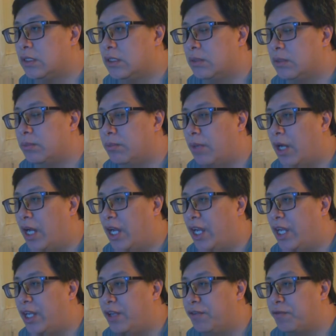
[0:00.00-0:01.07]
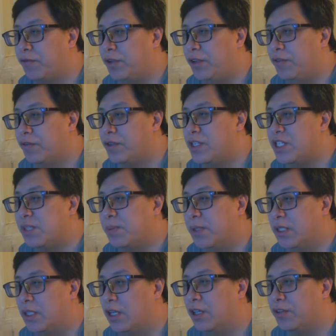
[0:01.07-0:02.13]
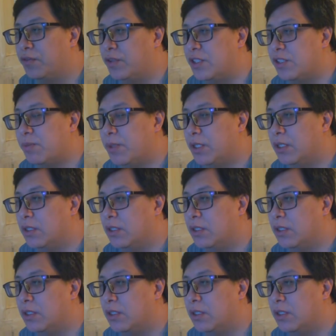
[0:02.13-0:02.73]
My free spin got a free spin.